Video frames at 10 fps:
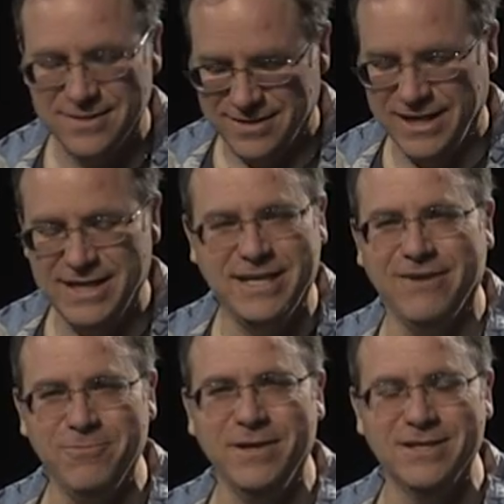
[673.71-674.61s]
They had
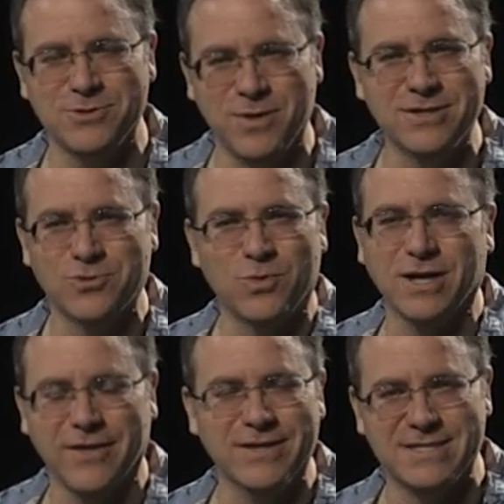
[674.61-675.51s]
given me this one to work
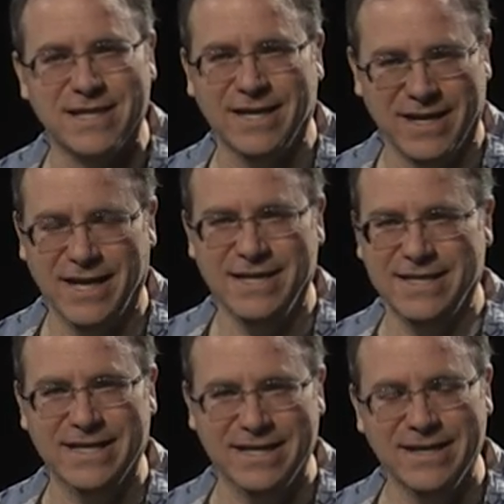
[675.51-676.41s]
on this thing, and I did
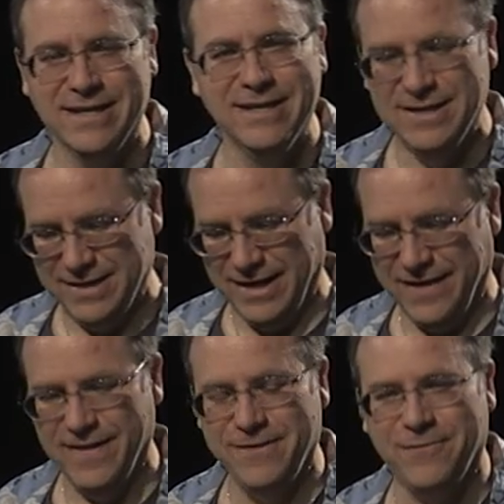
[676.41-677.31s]
it. And
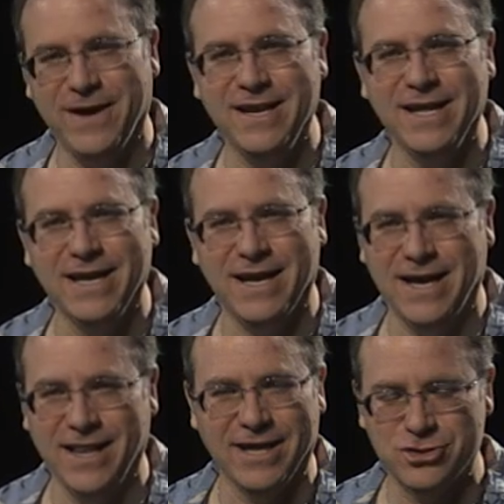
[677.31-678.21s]
then finally, I
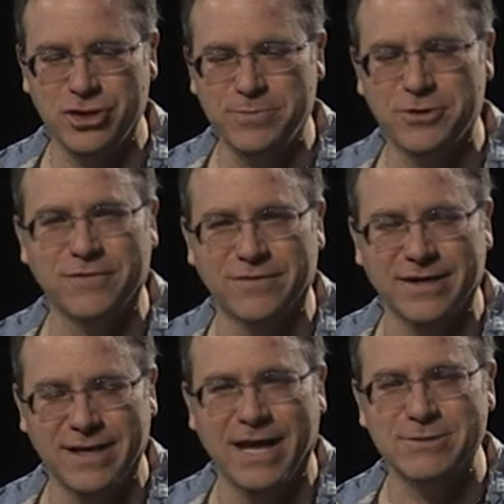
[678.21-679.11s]
like tripped over it,
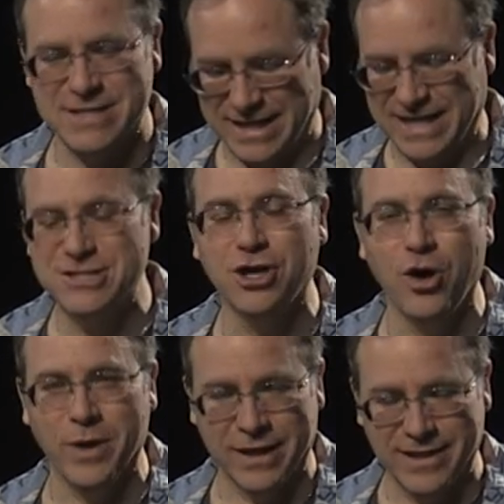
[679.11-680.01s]
and I was like, that's
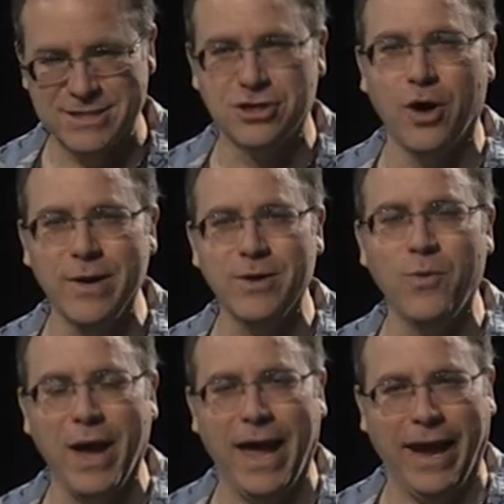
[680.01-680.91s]
going
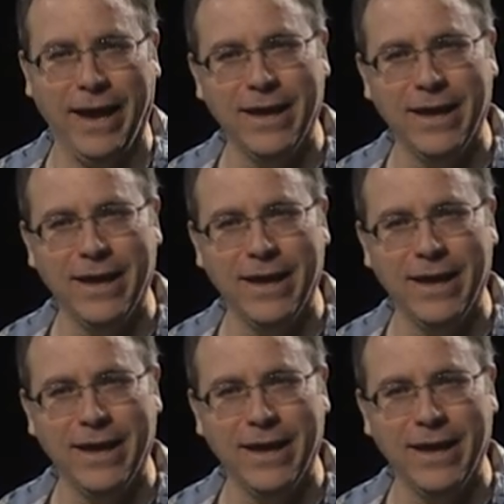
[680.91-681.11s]
away.